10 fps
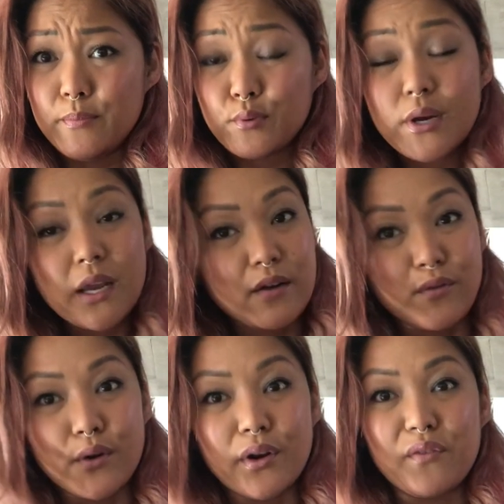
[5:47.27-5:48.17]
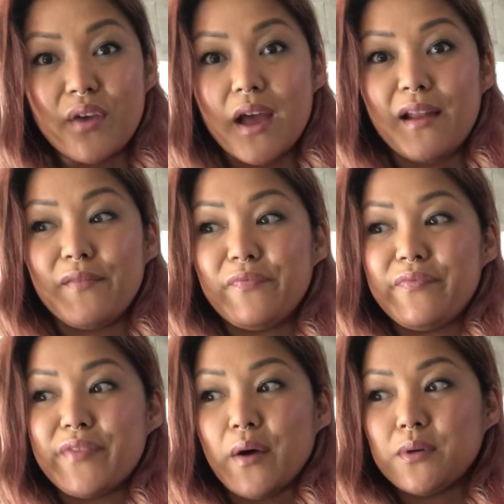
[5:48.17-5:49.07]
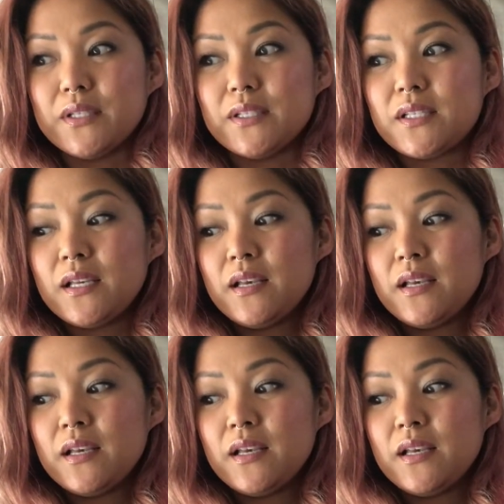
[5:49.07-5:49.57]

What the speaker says: pre-converted van that was